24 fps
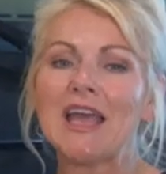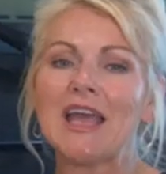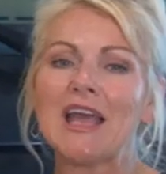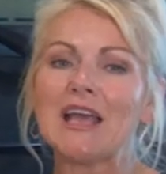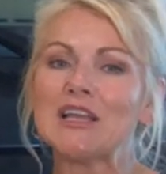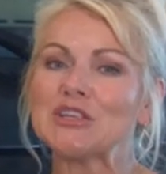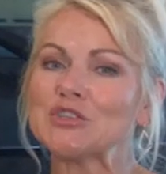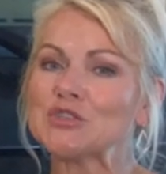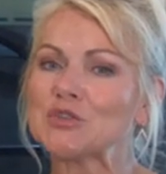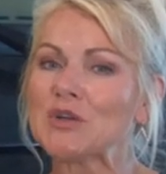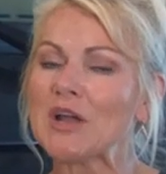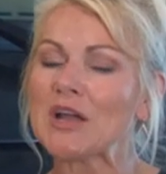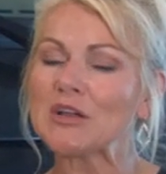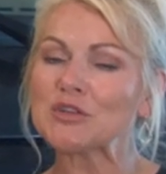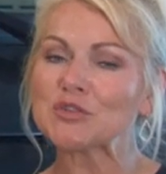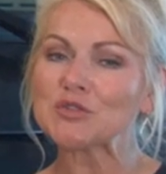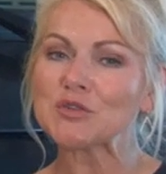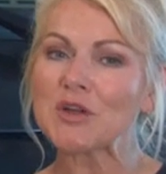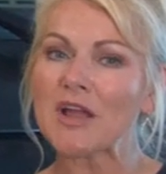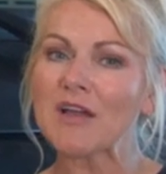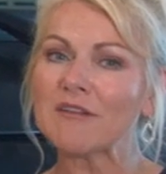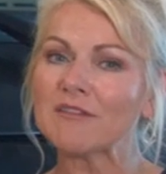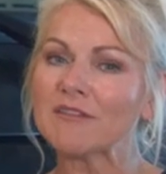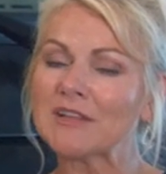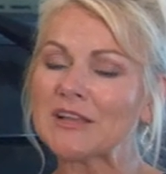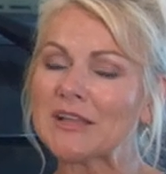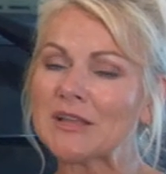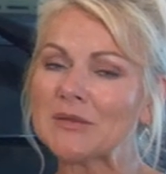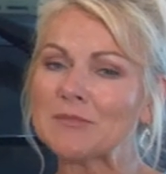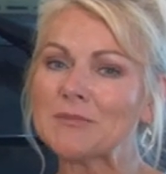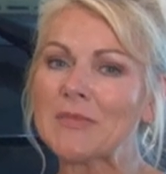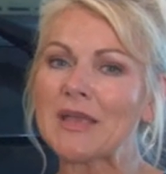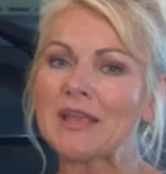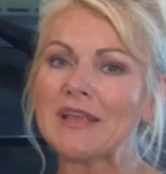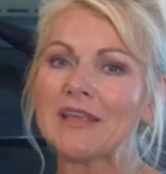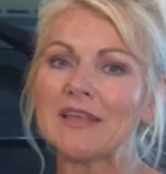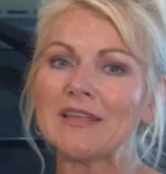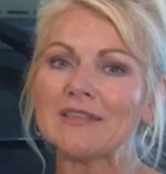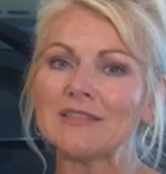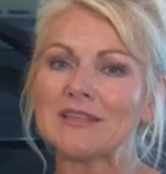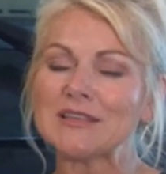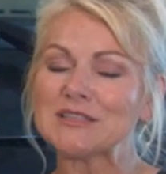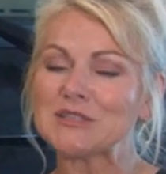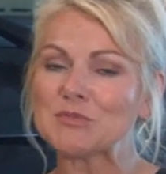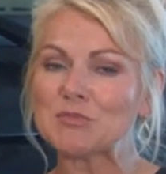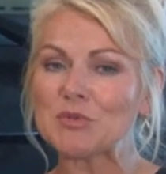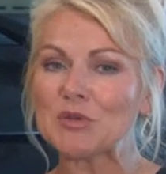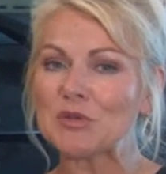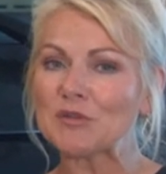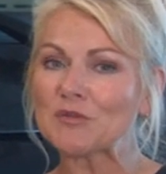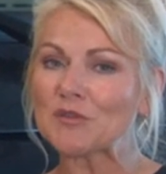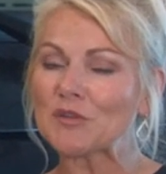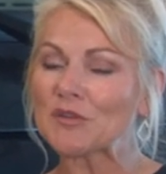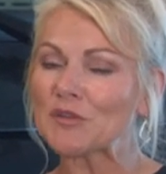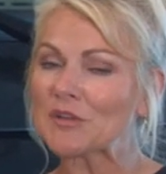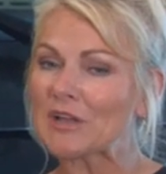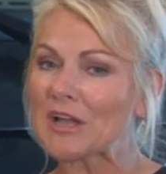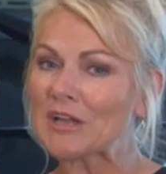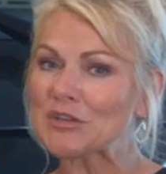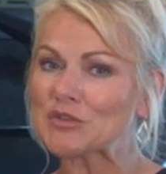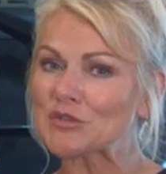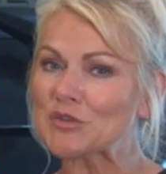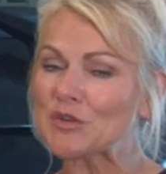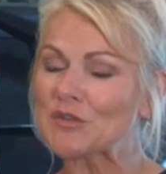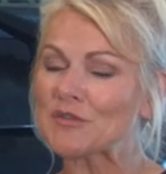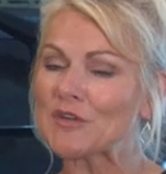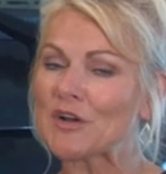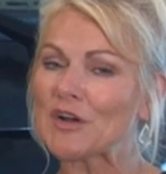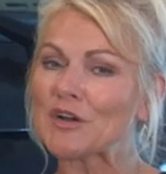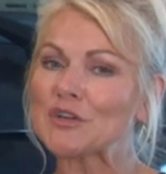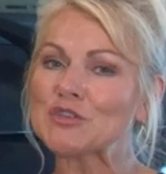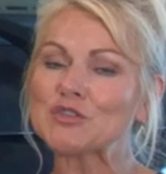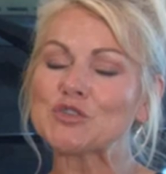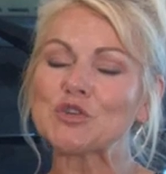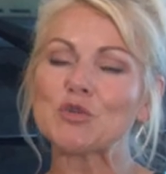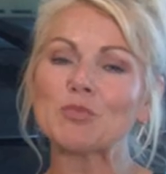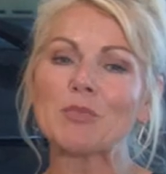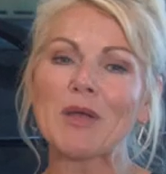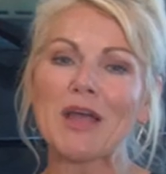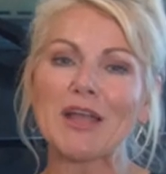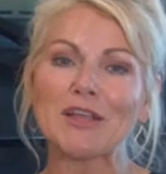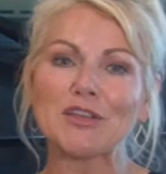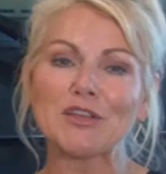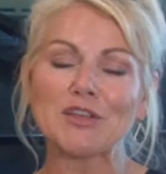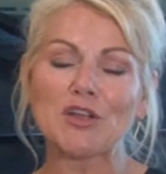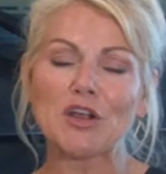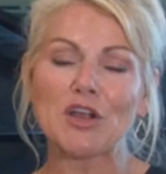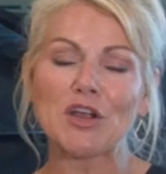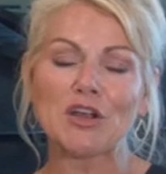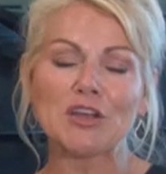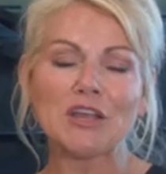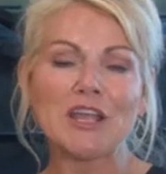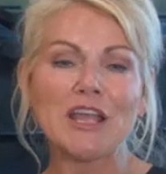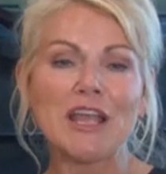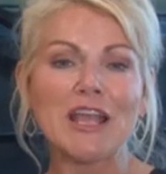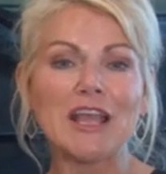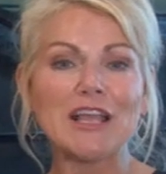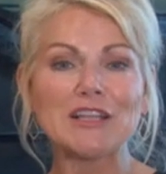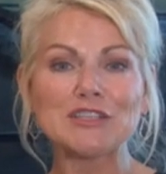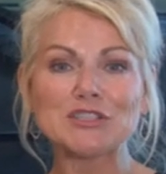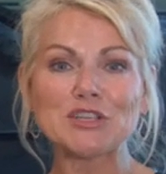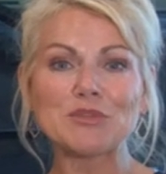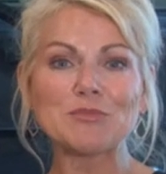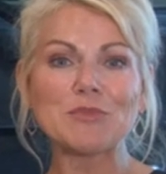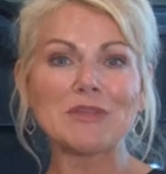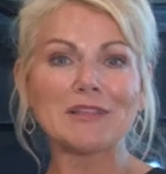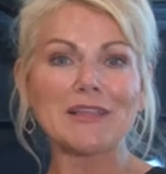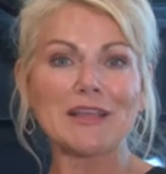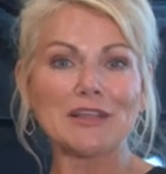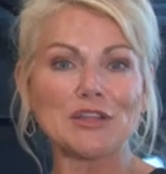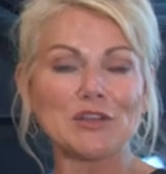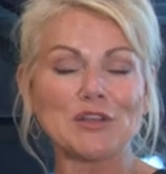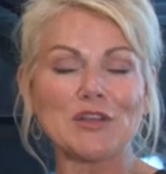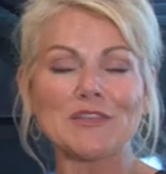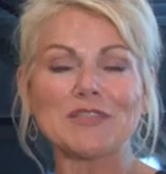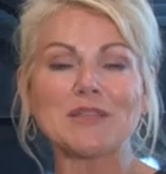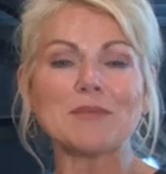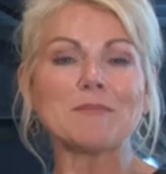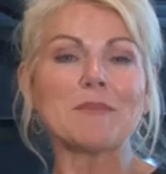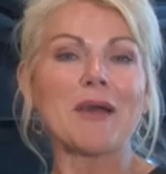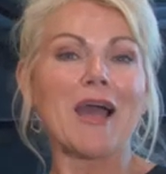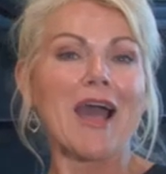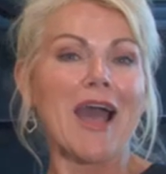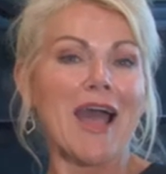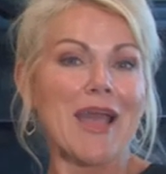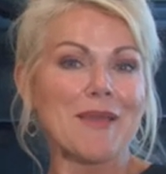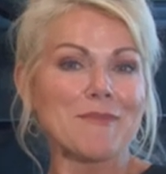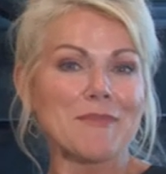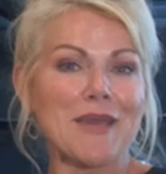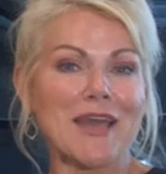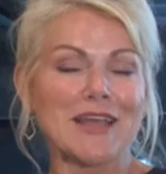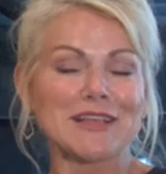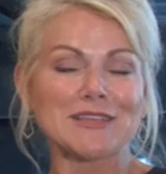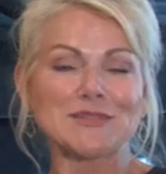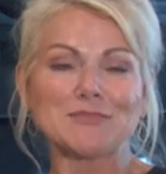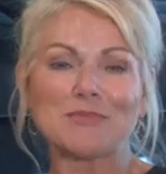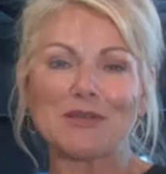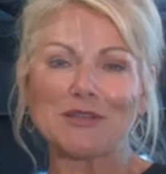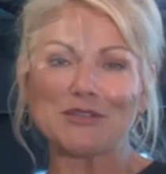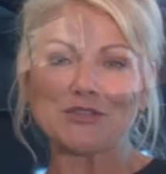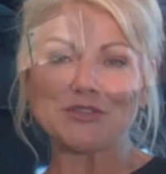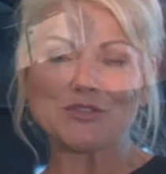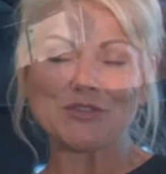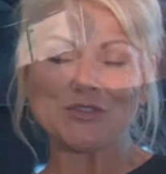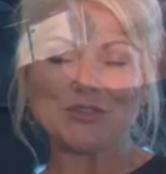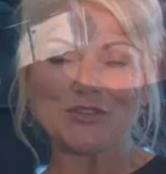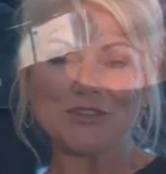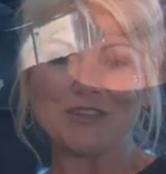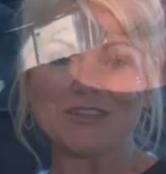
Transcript: as you're out traveling, making this beautiful country of ours your backyard, it's gonna be like you're at the IMAX picture.